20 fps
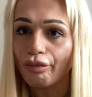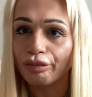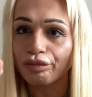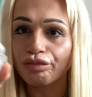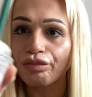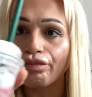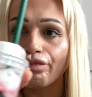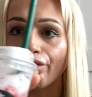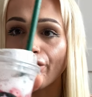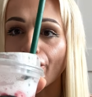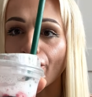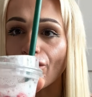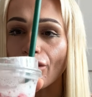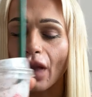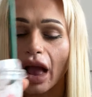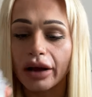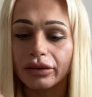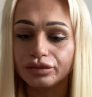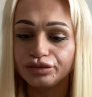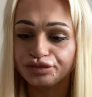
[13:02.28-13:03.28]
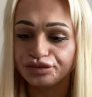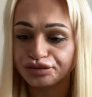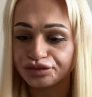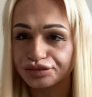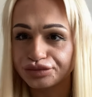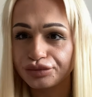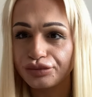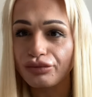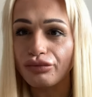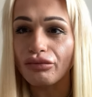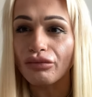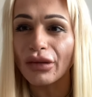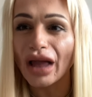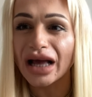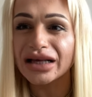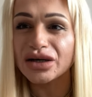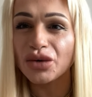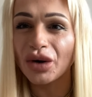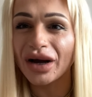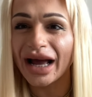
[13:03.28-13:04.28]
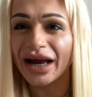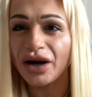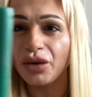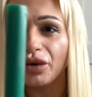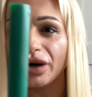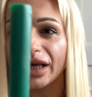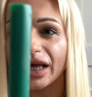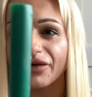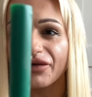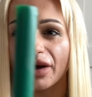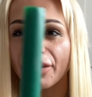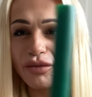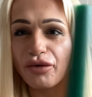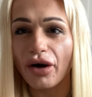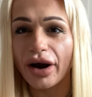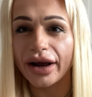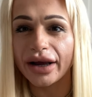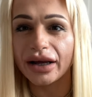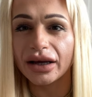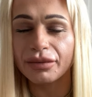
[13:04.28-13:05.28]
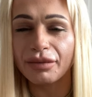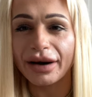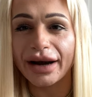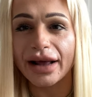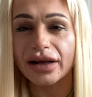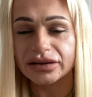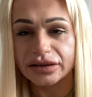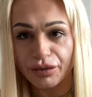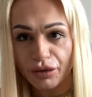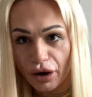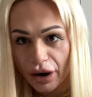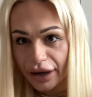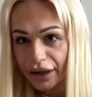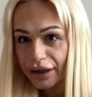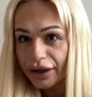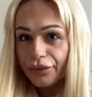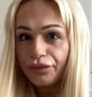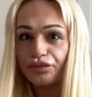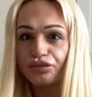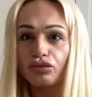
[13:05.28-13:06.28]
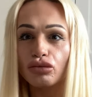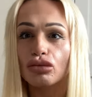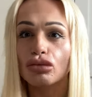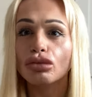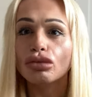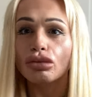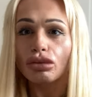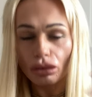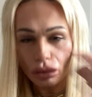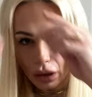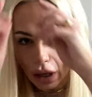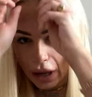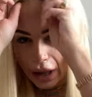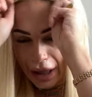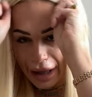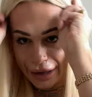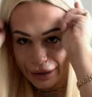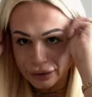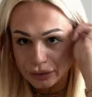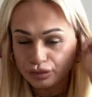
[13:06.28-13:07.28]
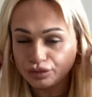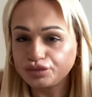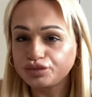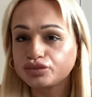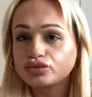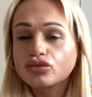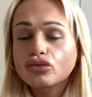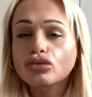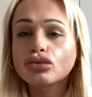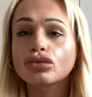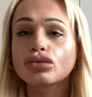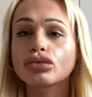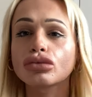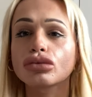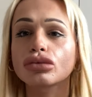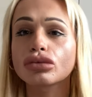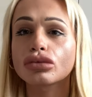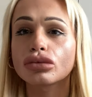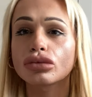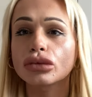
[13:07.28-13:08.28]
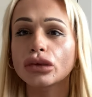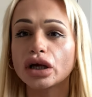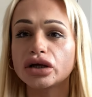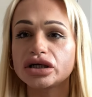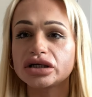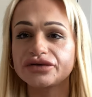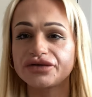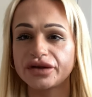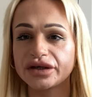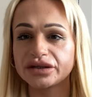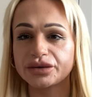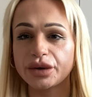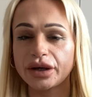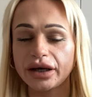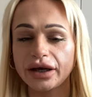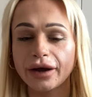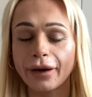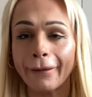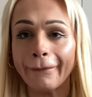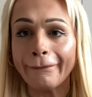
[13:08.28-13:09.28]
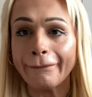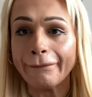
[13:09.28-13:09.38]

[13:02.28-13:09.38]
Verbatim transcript: Mm. I kind of want to give it a break. My nails a break. Um, just for this week.